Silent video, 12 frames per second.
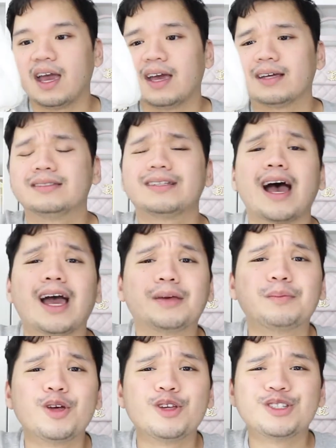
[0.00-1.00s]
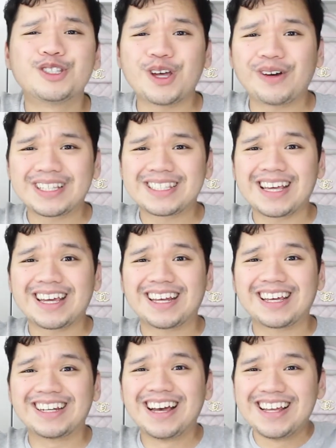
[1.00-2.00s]
and I'm so
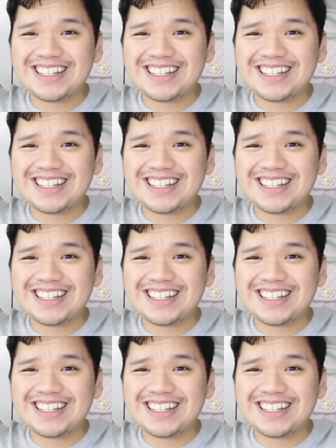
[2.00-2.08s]
excited.